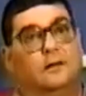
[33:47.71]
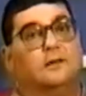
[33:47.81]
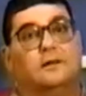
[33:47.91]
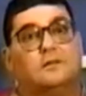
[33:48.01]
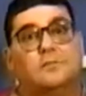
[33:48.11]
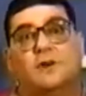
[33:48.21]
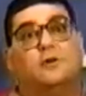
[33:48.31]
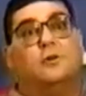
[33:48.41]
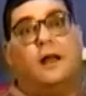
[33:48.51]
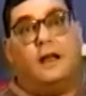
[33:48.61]
that doesn't
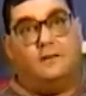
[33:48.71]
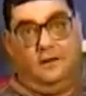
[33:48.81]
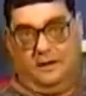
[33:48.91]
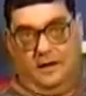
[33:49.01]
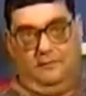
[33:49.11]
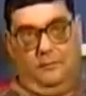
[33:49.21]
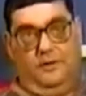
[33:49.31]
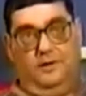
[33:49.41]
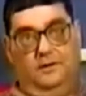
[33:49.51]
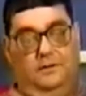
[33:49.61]
mean you're
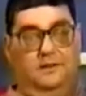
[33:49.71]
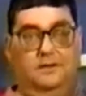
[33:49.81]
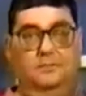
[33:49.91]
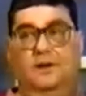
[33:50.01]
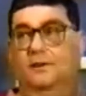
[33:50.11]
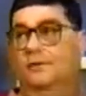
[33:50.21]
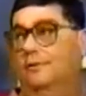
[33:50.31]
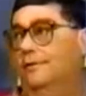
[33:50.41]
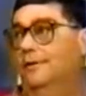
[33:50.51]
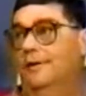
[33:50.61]
anti-government. It doesn't mean
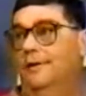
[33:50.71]
you're